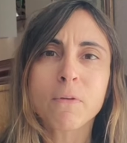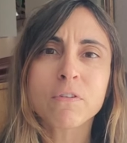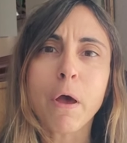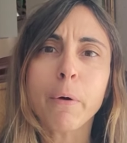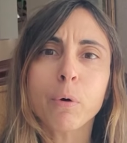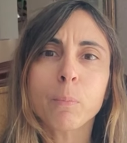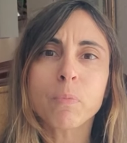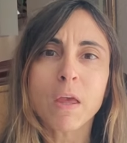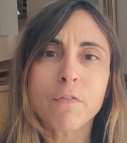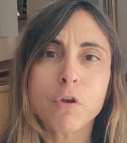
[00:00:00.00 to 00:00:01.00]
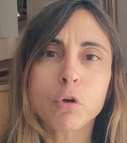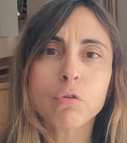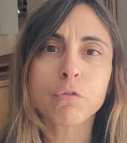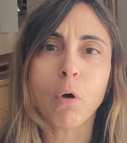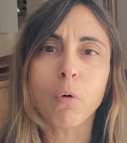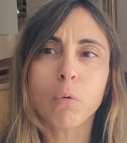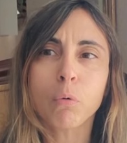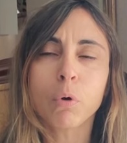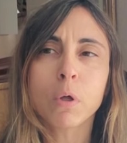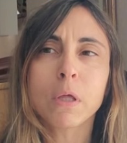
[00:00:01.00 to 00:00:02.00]
So if your
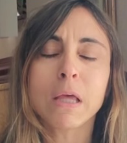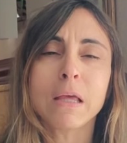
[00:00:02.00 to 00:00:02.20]
soul